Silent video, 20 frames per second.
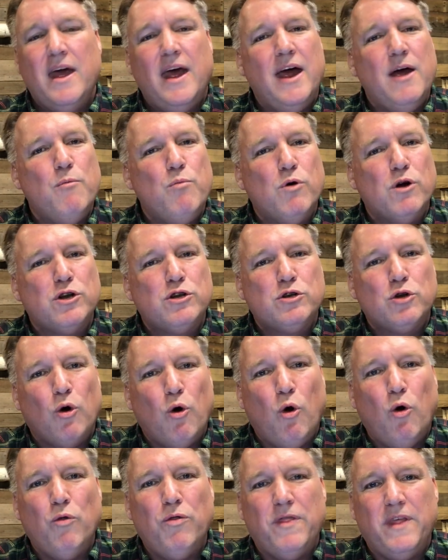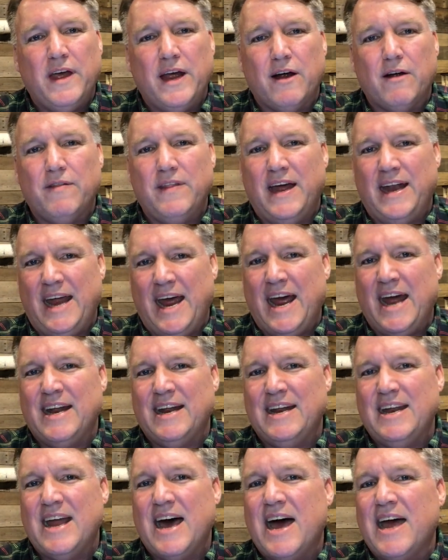And we're told there that
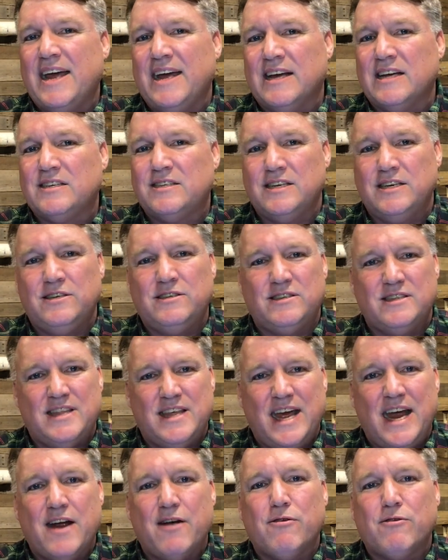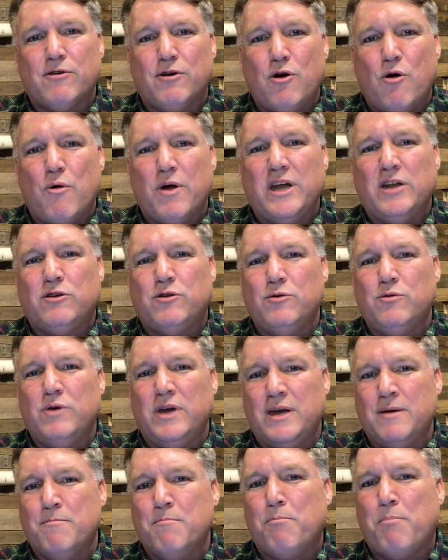Ananias is there going to
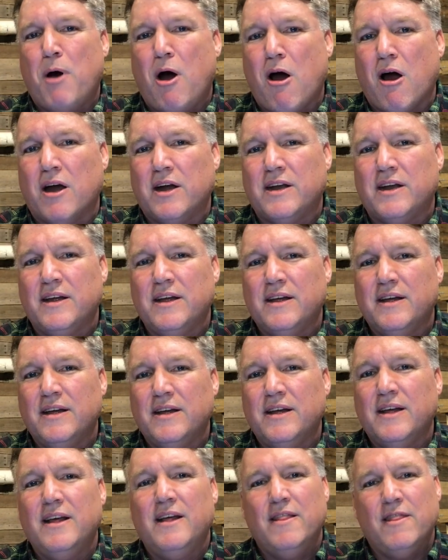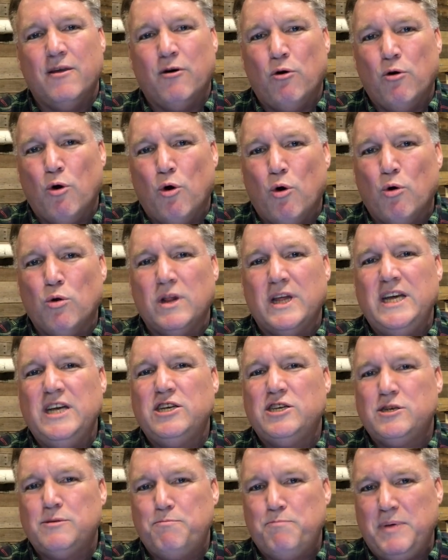impart the Holy
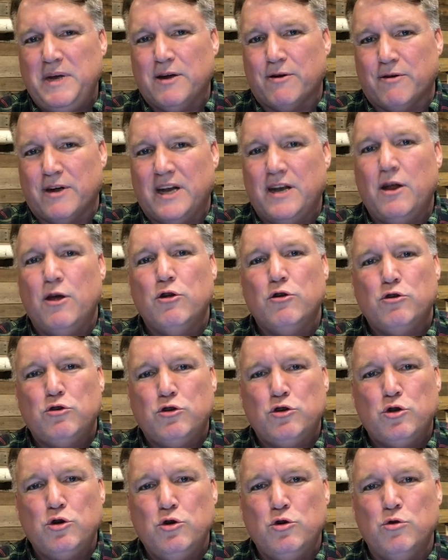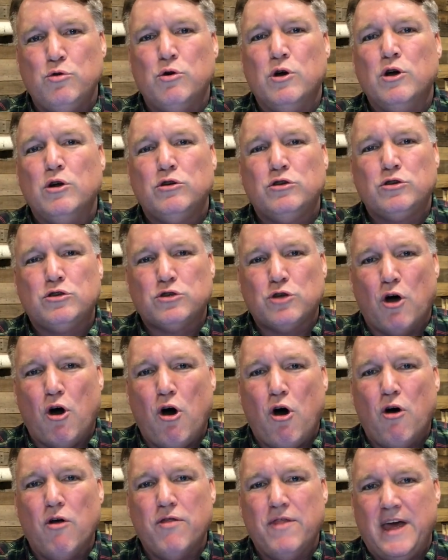Spirit to
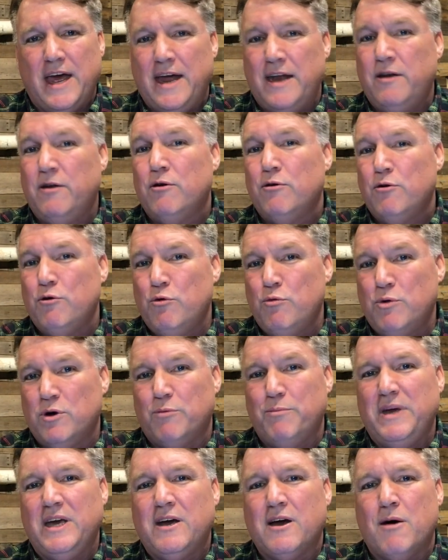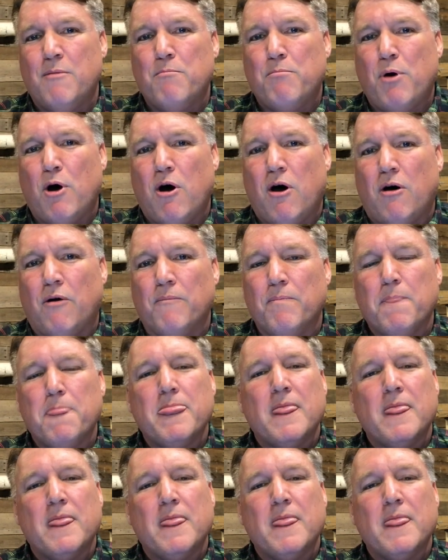Saul then, who will become Paul.